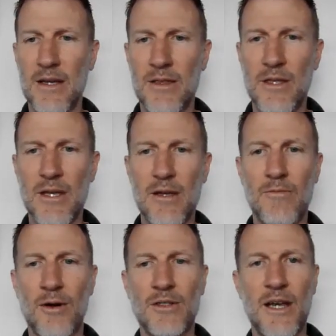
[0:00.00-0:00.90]
The
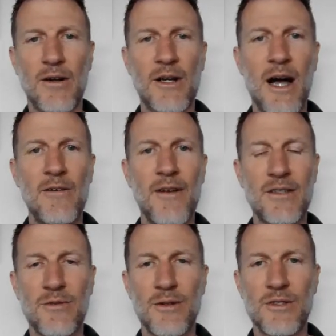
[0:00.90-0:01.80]
rotator cuff, as
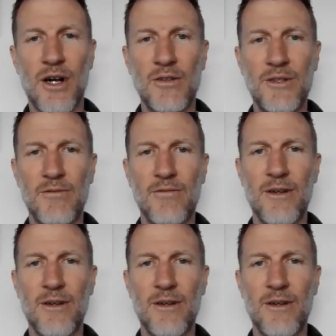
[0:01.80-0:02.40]
a result of